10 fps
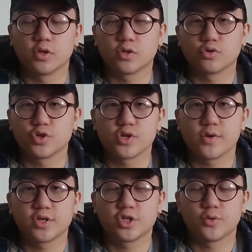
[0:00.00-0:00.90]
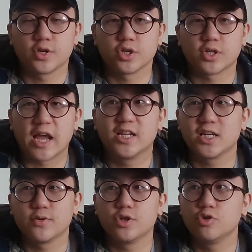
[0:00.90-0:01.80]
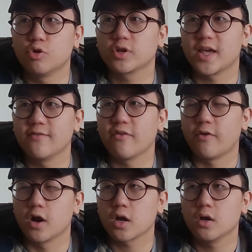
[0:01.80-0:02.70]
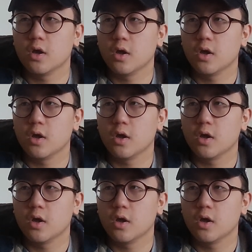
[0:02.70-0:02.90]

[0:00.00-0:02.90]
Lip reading: in social situations. I literally do not give a fuck.